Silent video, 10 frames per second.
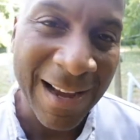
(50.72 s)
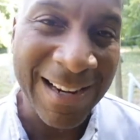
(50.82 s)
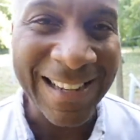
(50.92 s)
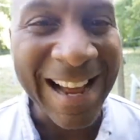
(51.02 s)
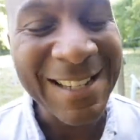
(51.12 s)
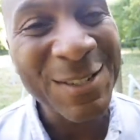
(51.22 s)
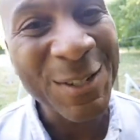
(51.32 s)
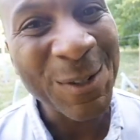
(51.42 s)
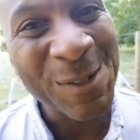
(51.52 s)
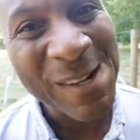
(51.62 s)
and a lot to
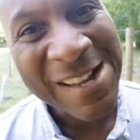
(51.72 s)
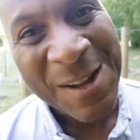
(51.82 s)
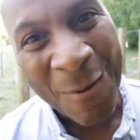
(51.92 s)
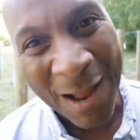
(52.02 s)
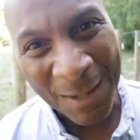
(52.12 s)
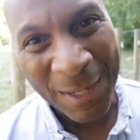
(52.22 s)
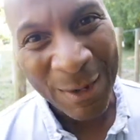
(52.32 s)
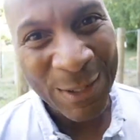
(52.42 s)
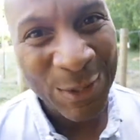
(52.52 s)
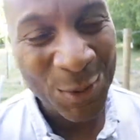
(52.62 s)
do while I'm
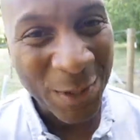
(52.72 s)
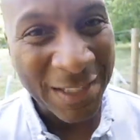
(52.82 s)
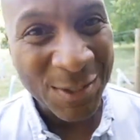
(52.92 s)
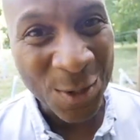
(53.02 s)
here in Detroit.